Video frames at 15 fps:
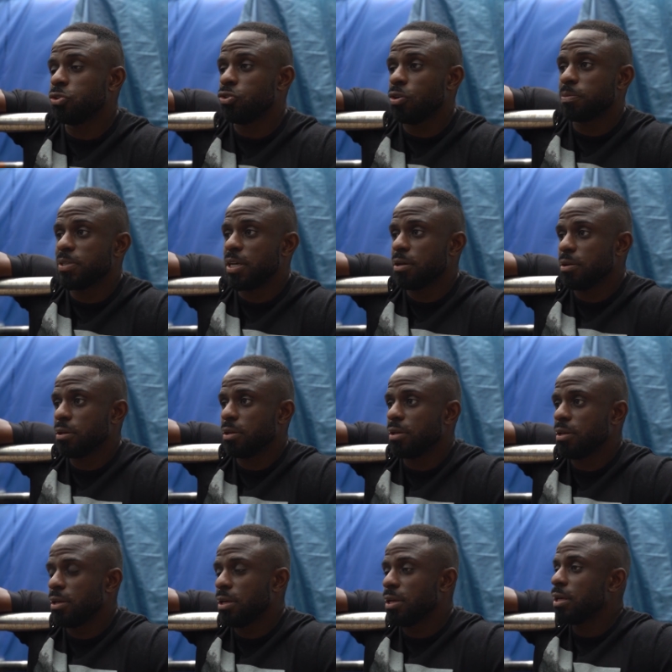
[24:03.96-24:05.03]
I dropped out.
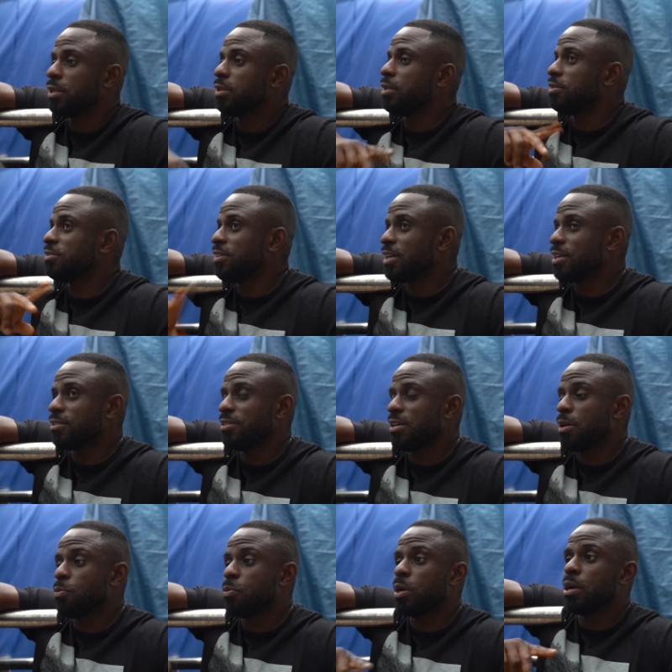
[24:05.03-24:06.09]
Mm. The second
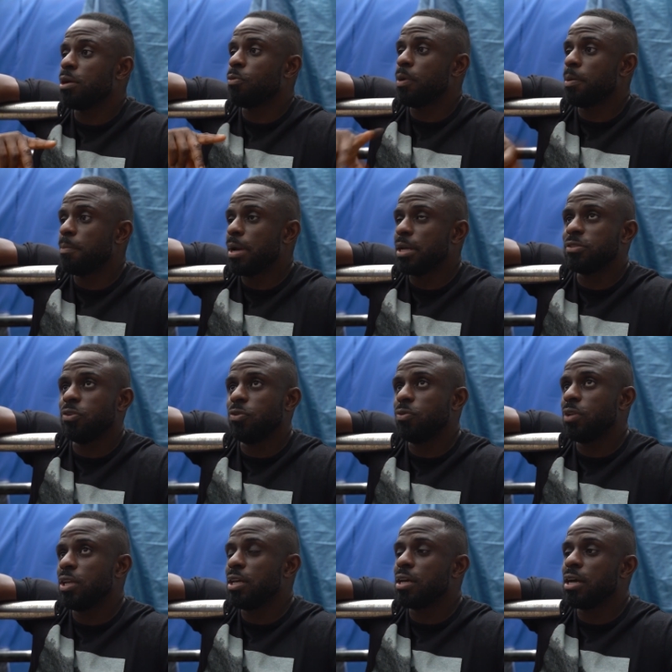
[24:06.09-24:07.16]
time when I went back to
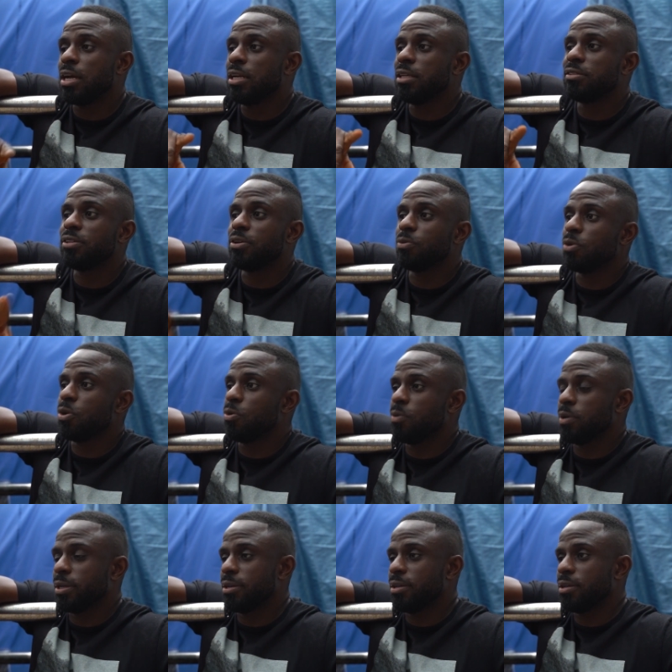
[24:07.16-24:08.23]
uni, I didn't tell no
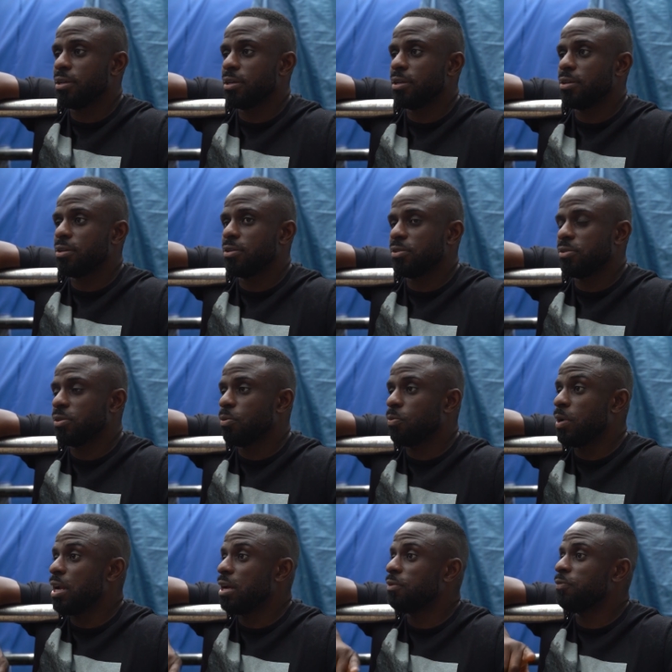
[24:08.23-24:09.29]
one. So
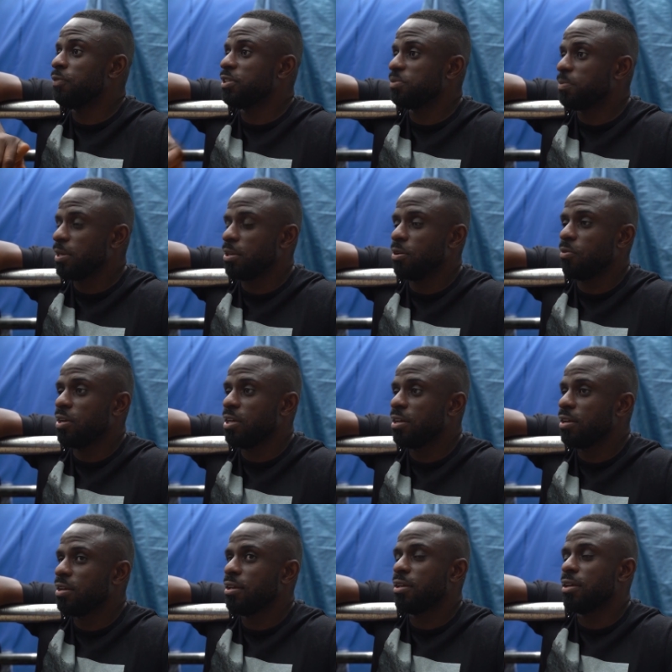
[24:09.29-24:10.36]
when I'd finished my degree,
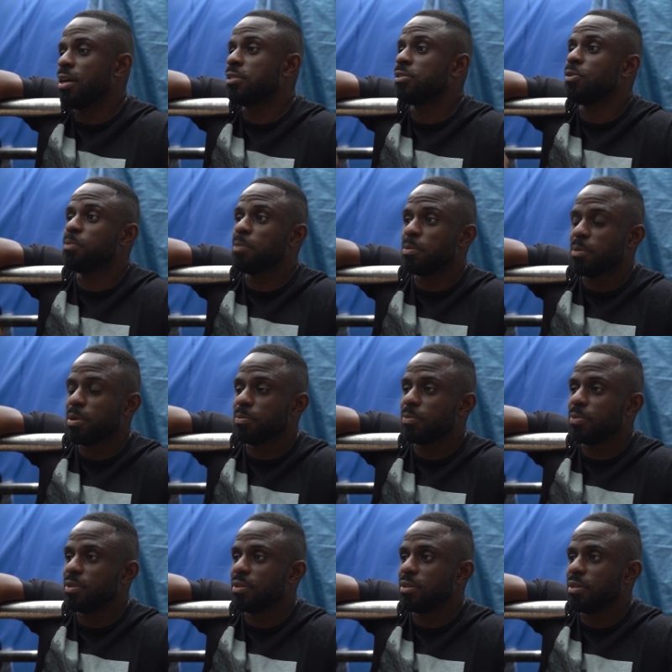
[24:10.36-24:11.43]
I told my
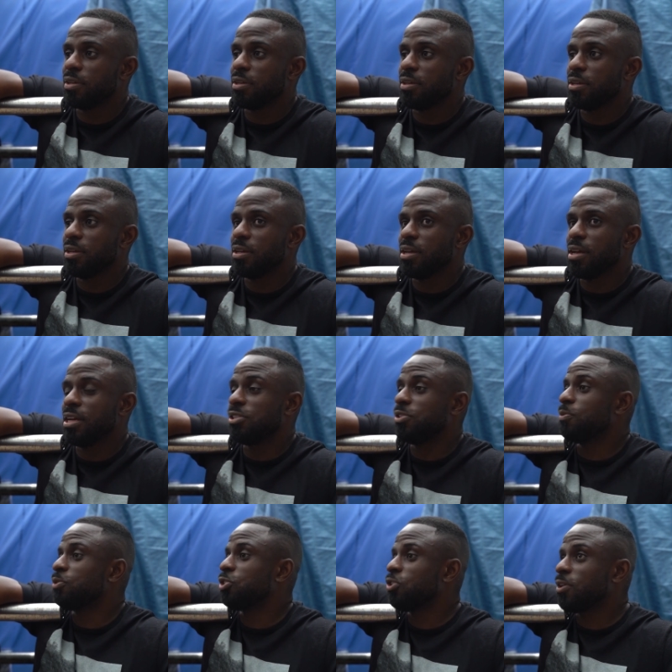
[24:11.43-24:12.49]
mum mm. and
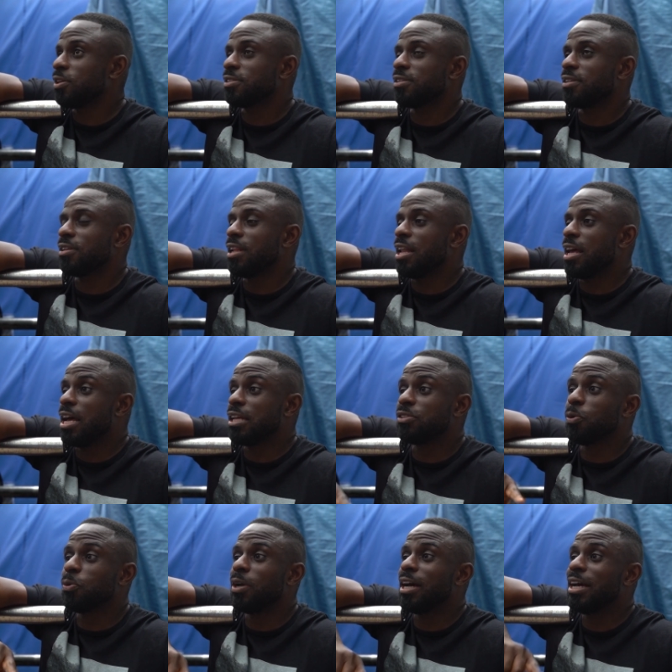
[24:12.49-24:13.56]
she was shocked. Like, I
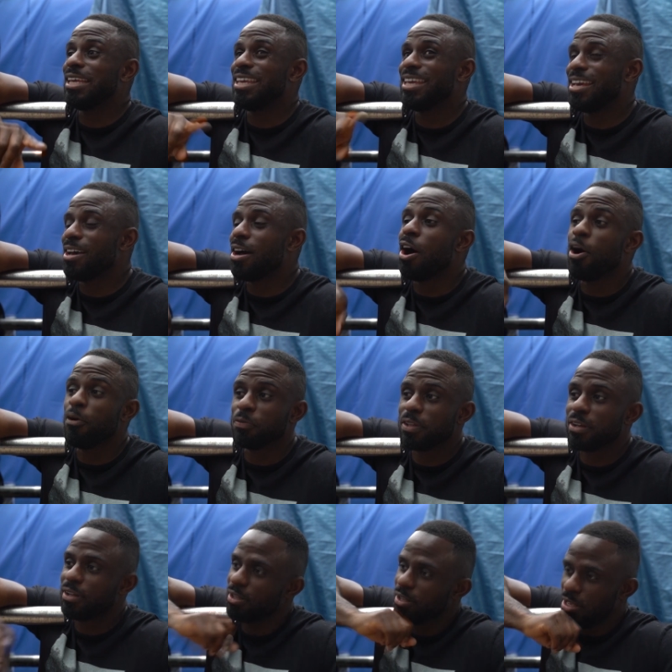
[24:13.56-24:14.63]
told her a year
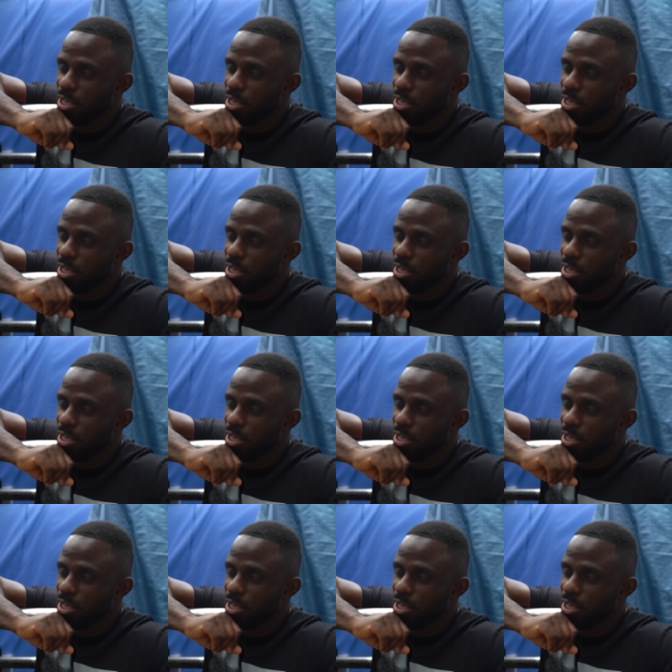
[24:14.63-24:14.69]
after.